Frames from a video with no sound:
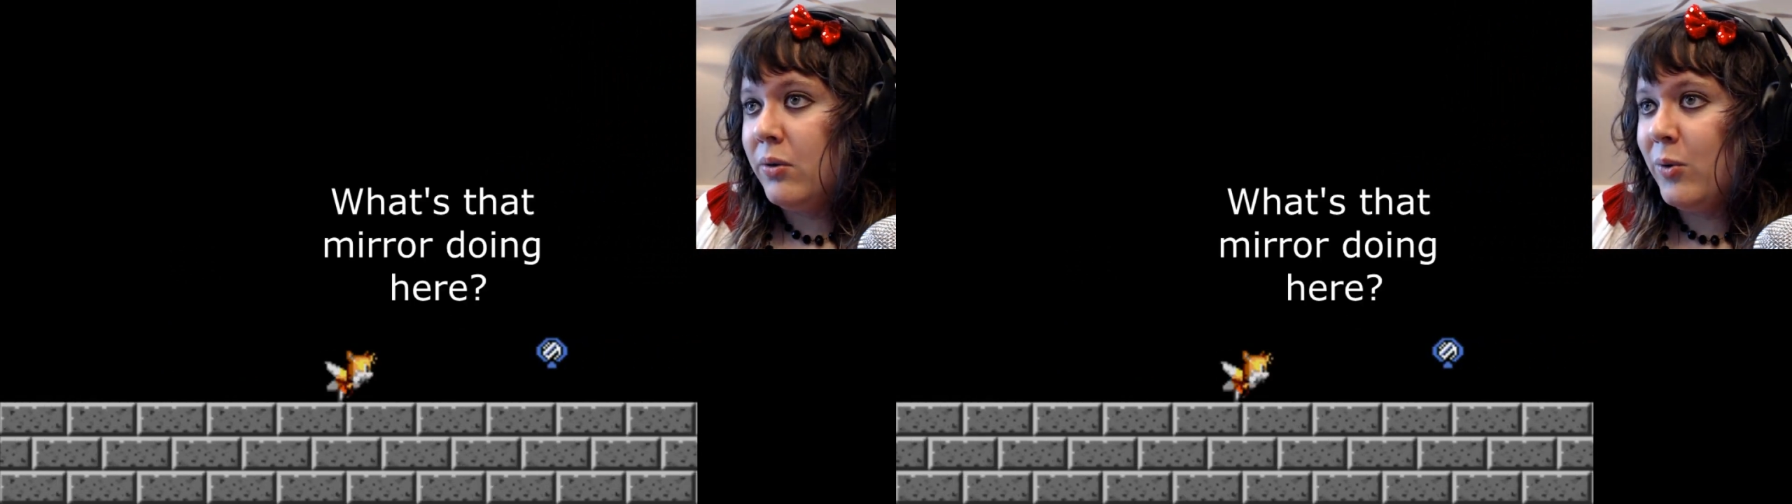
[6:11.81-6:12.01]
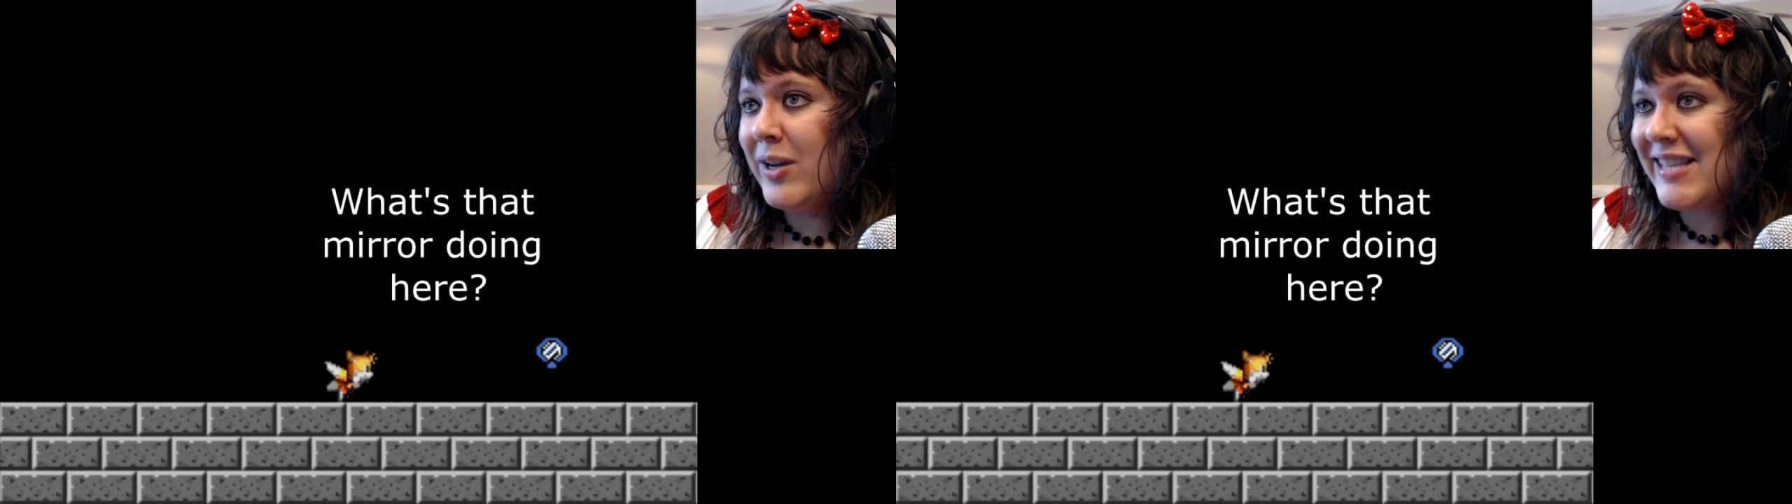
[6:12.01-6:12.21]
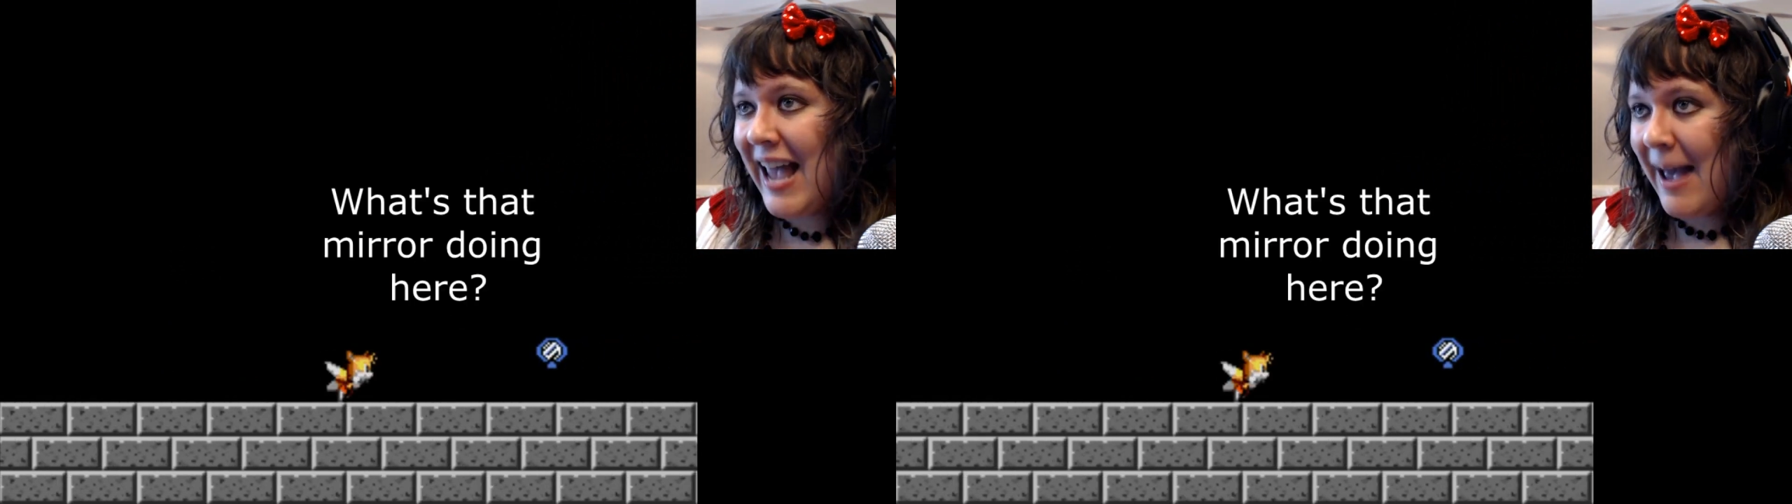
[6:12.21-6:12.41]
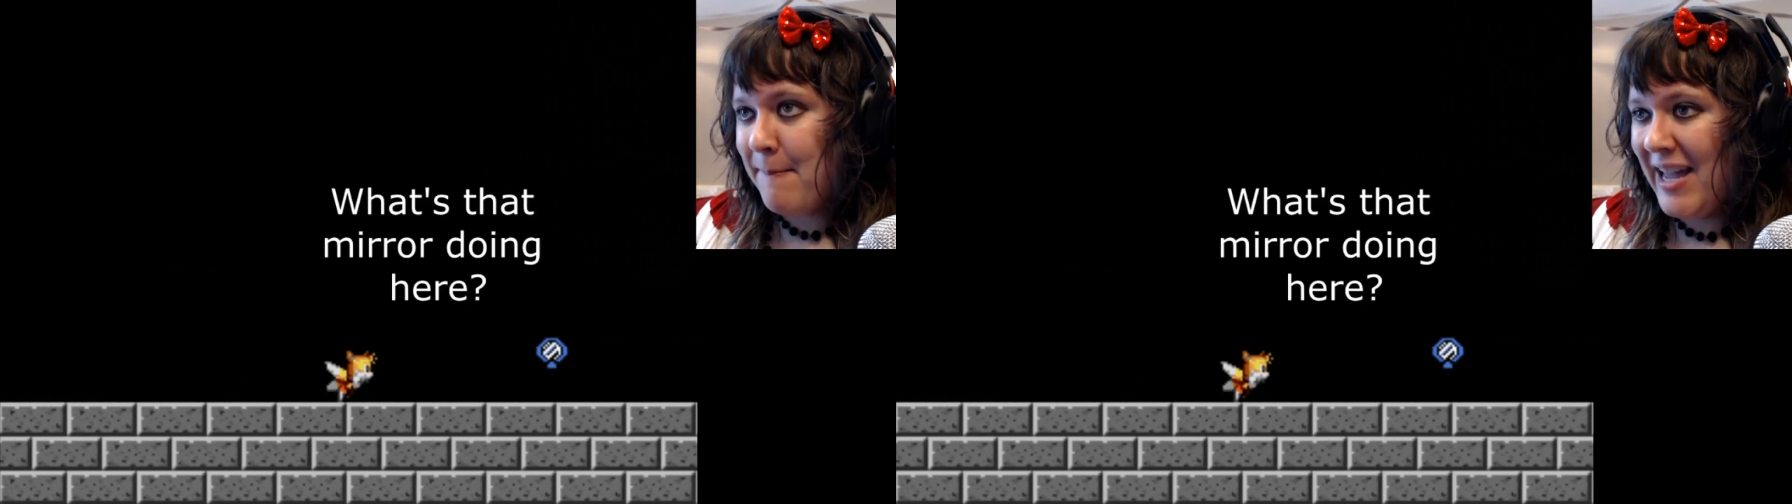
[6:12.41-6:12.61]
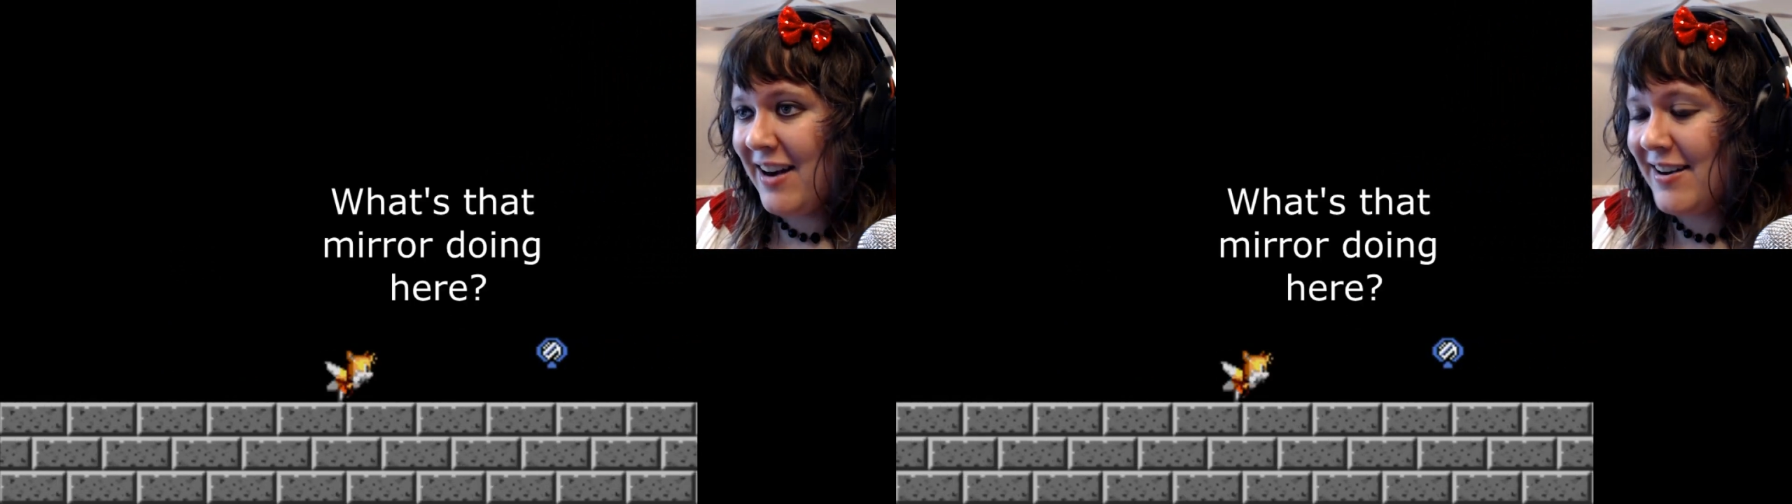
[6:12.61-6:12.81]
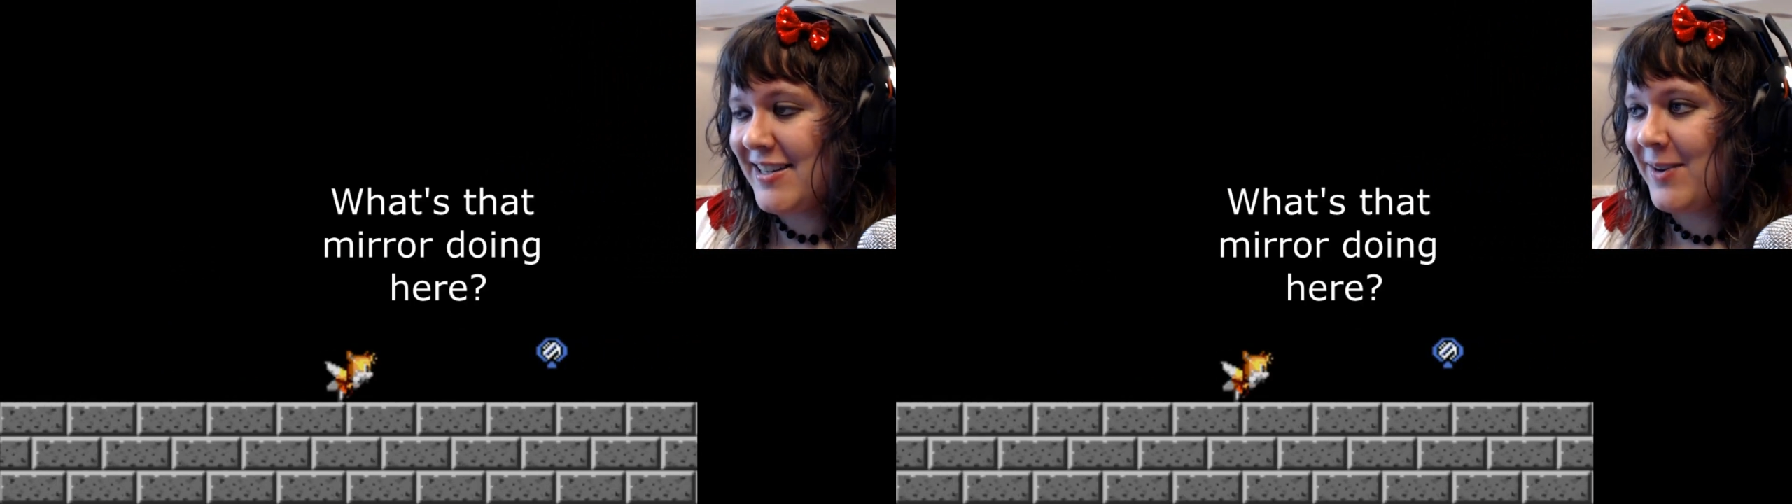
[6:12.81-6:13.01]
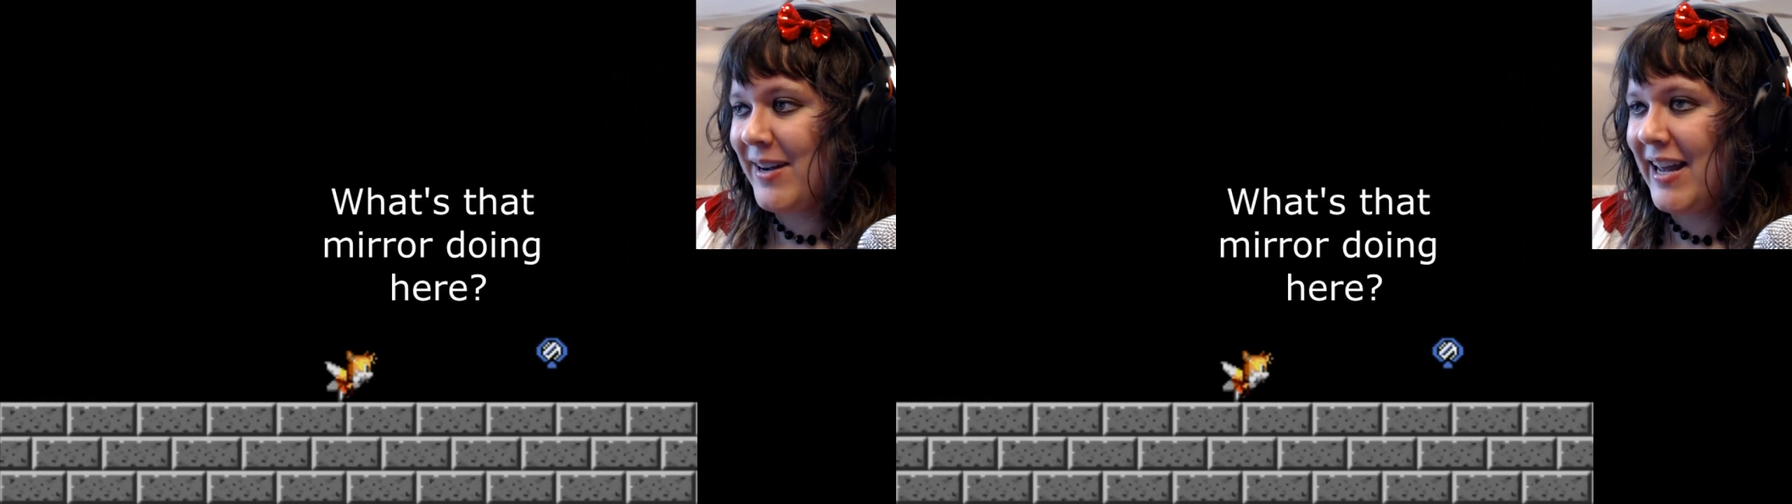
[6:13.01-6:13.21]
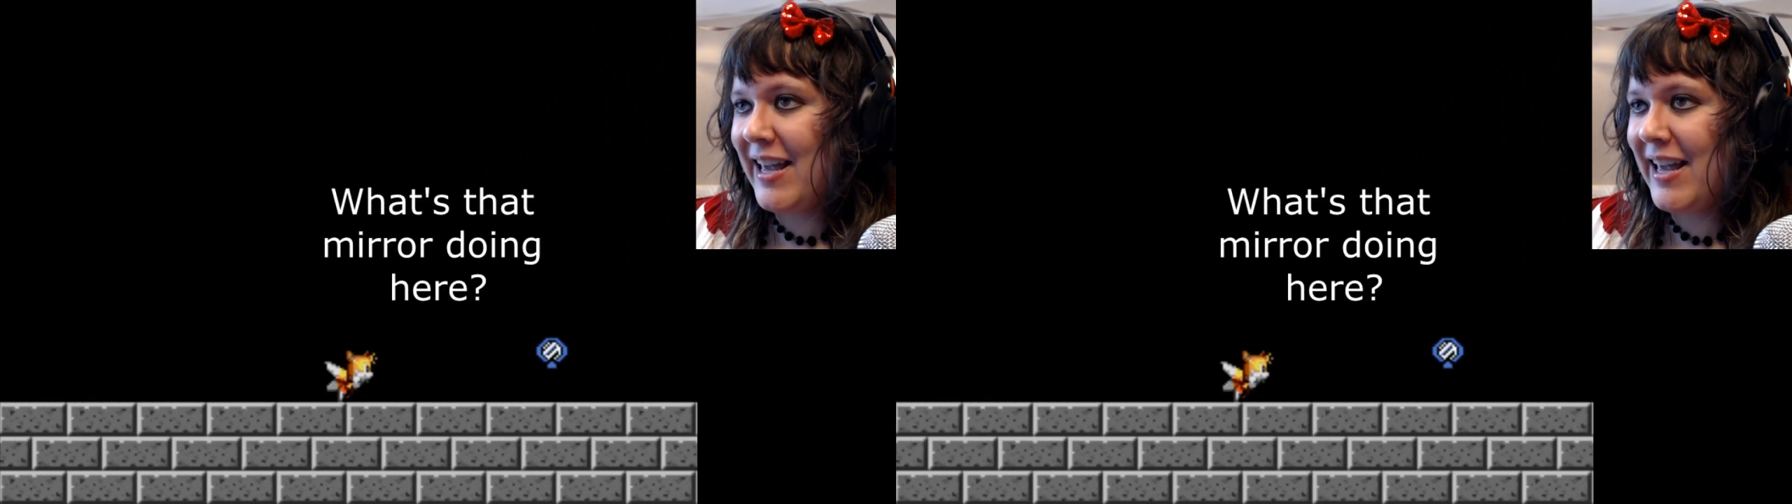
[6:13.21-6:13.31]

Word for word: What's that mirror doing